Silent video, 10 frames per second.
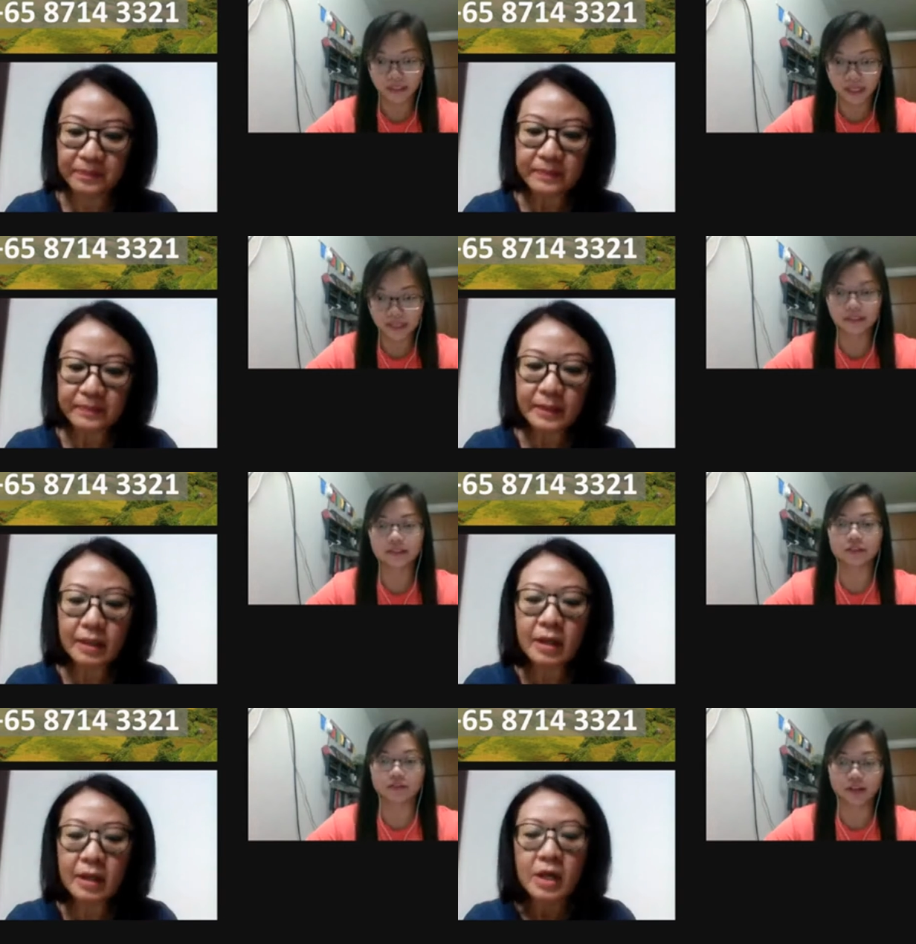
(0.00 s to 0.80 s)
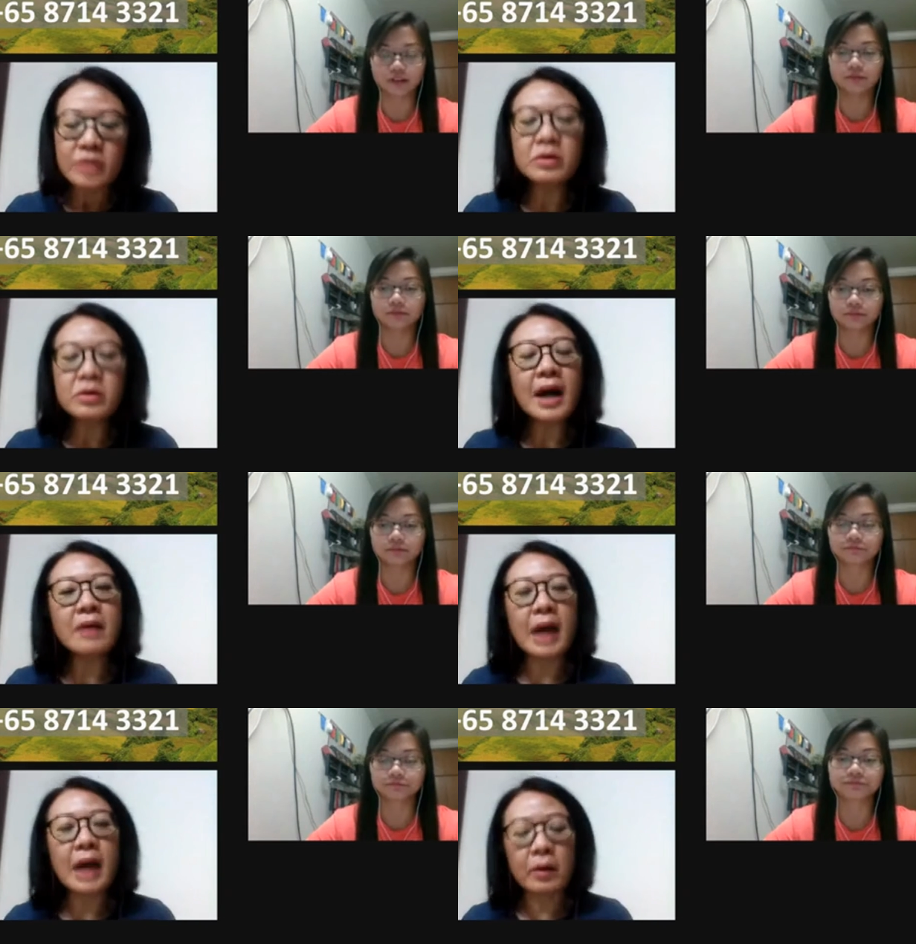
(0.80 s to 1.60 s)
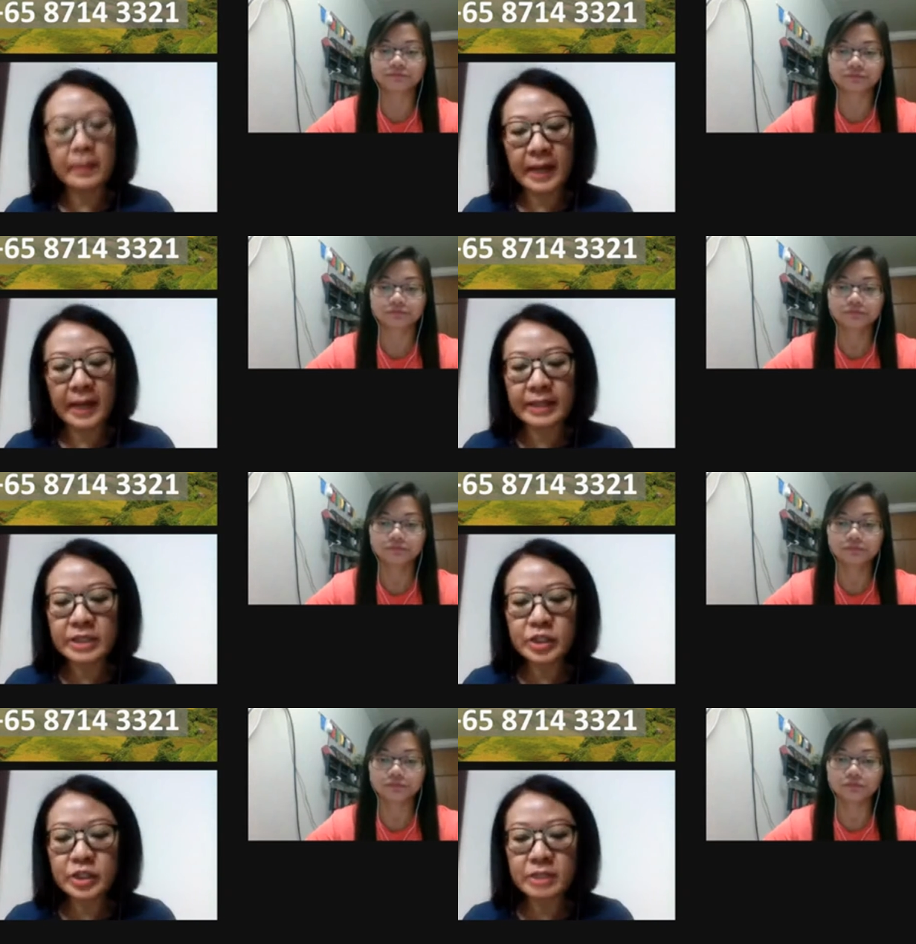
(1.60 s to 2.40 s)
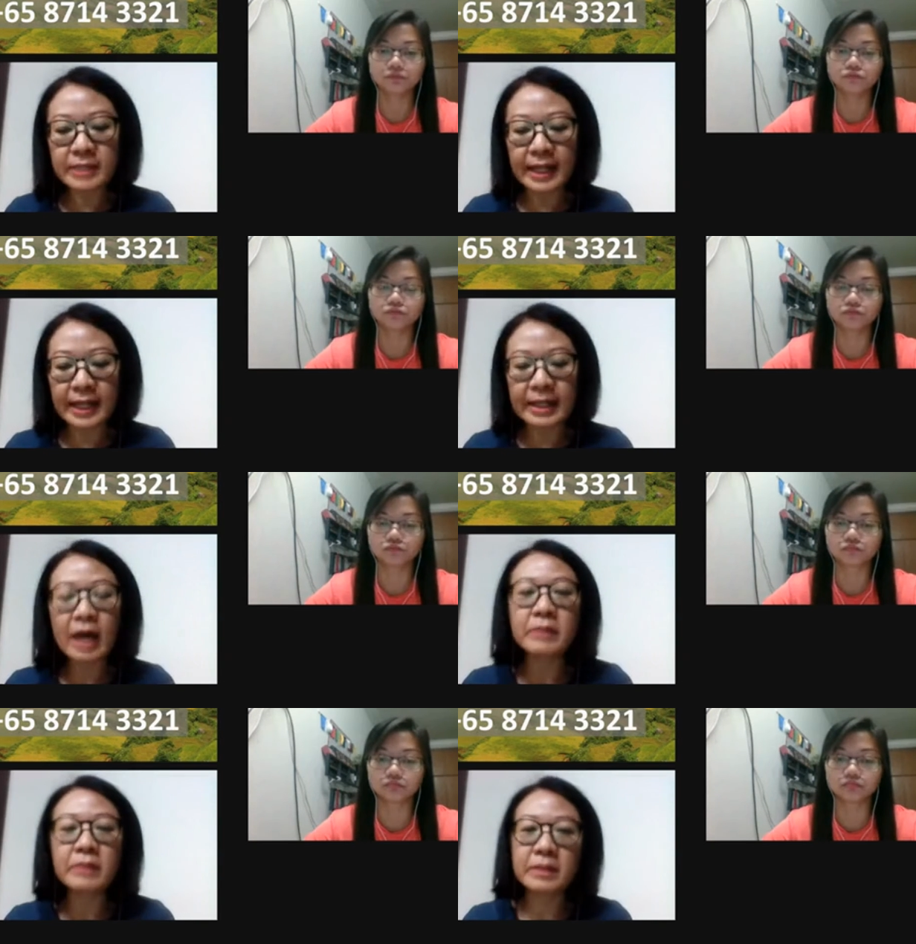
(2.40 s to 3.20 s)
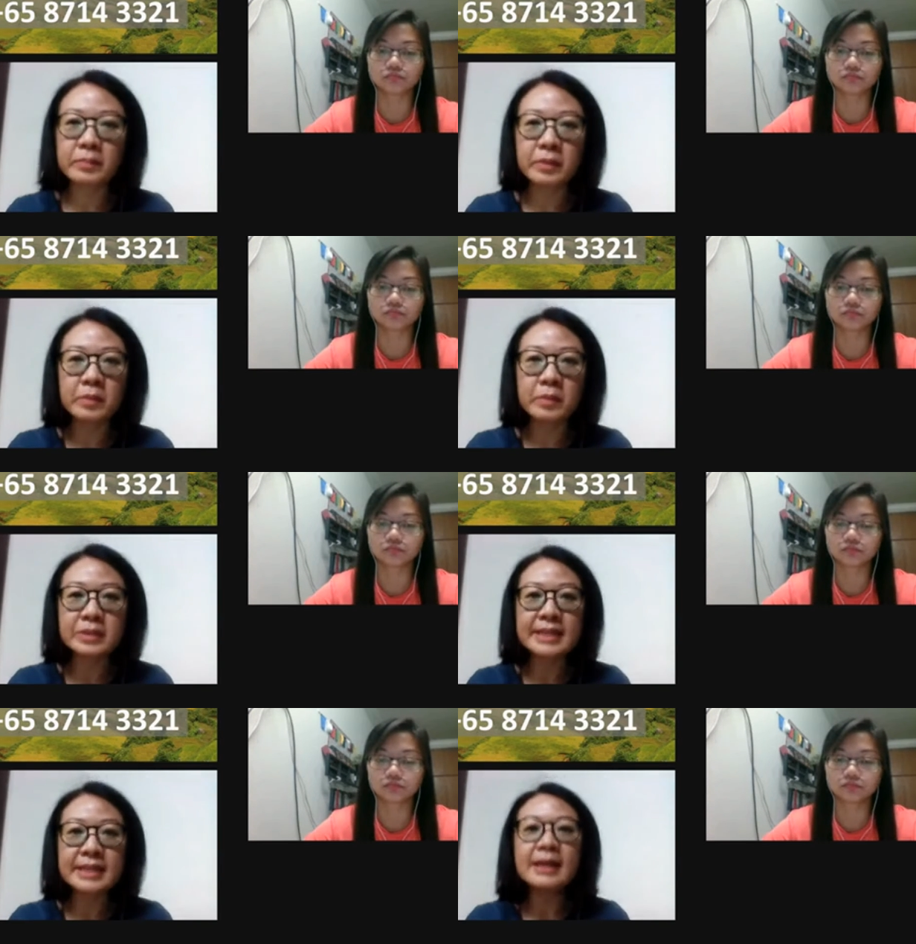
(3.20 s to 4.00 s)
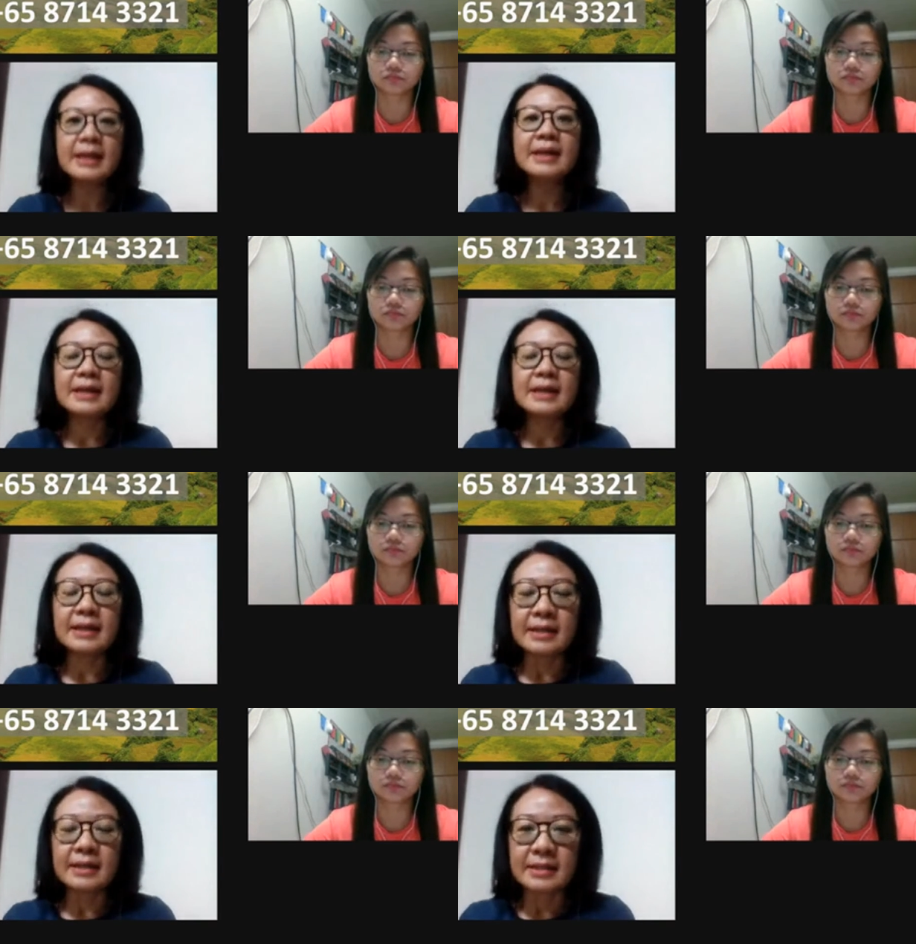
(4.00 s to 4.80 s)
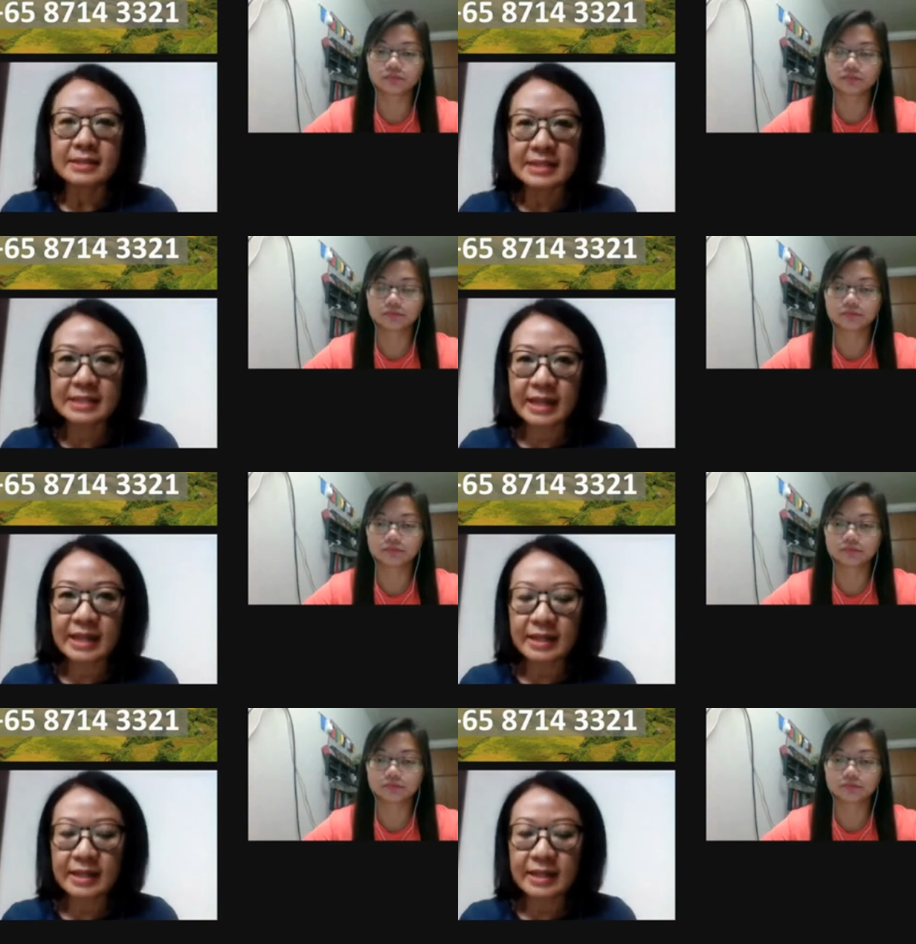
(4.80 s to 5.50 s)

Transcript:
Speaker 1: Yes. So right. how our partnership can help in promoting sustain